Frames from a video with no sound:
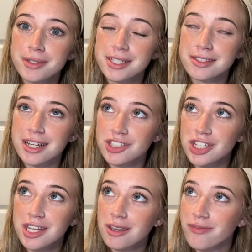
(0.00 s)
Is that
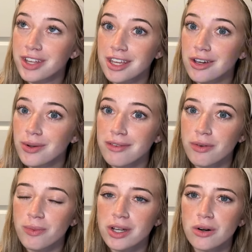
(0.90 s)
cheating video
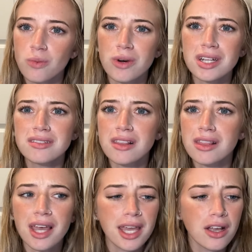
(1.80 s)
even real? What is
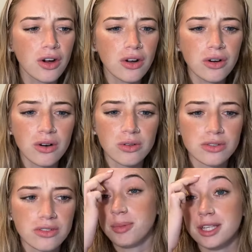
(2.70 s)
lay
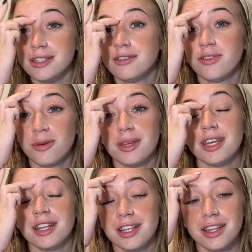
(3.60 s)
girls? Please fill me
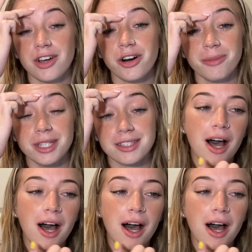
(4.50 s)
in in the comments.